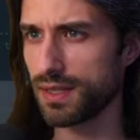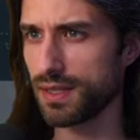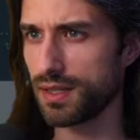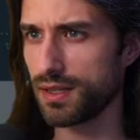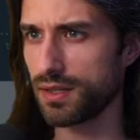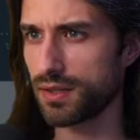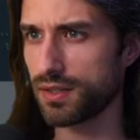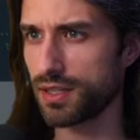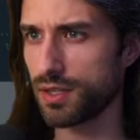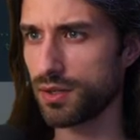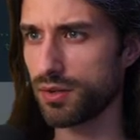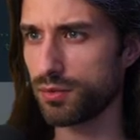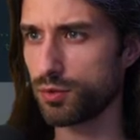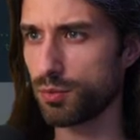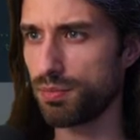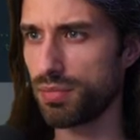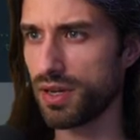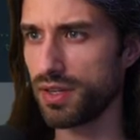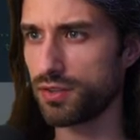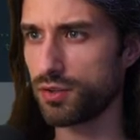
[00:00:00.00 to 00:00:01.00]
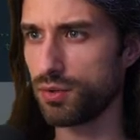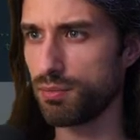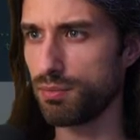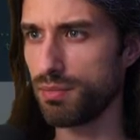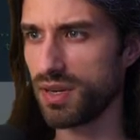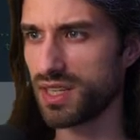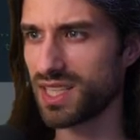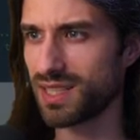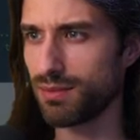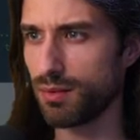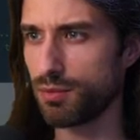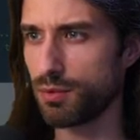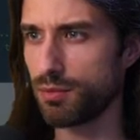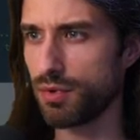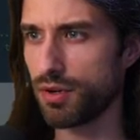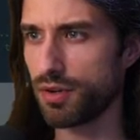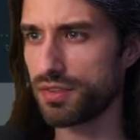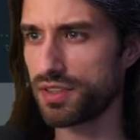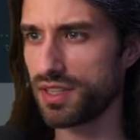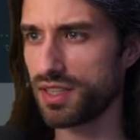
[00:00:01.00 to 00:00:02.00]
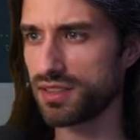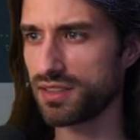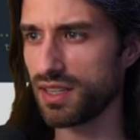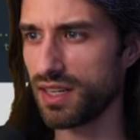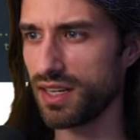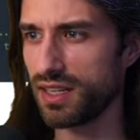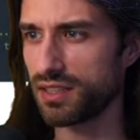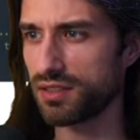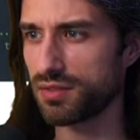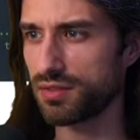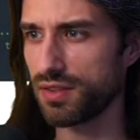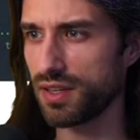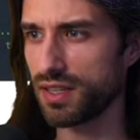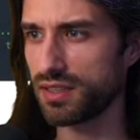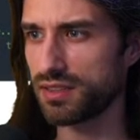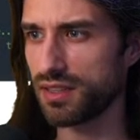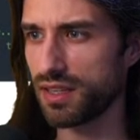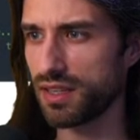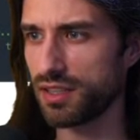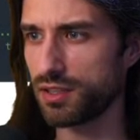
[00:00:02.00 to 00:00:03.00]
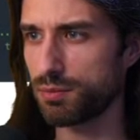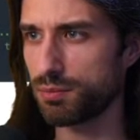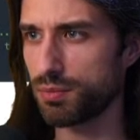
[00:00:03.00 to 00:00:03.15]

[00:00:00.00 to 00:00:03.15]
Okay, you have to pass the maximum number of tests as fast as